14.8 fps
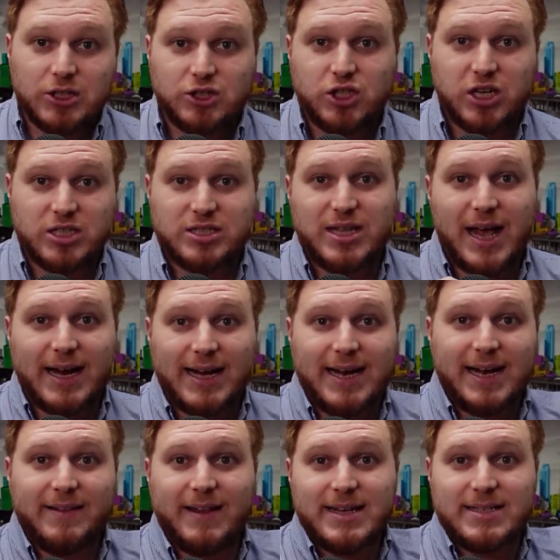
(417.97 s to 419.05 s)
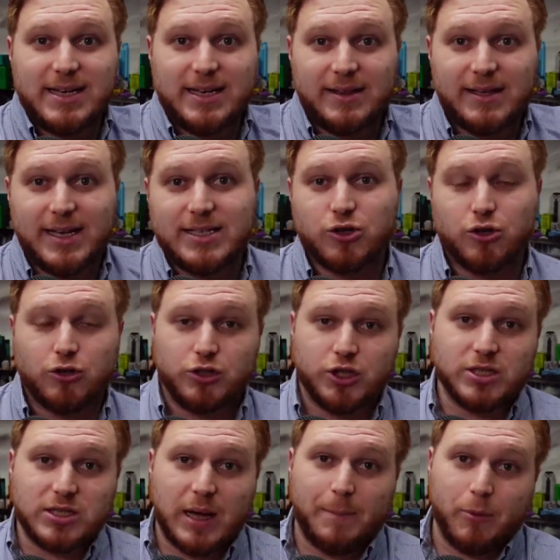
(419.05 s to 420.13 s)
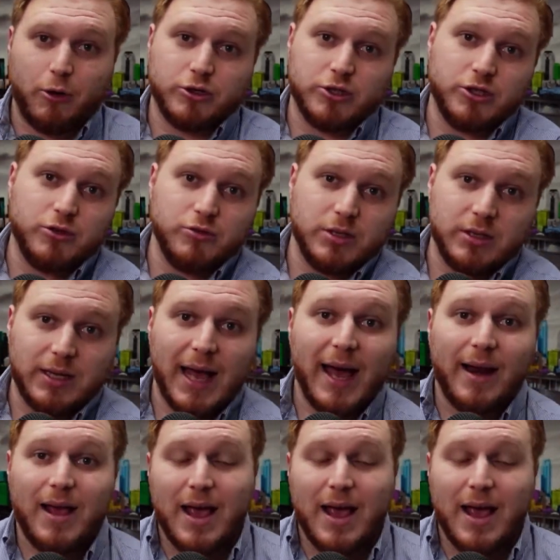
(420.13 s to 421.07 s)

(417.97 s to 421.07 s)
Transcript: just that kid that did this or just that person who did that,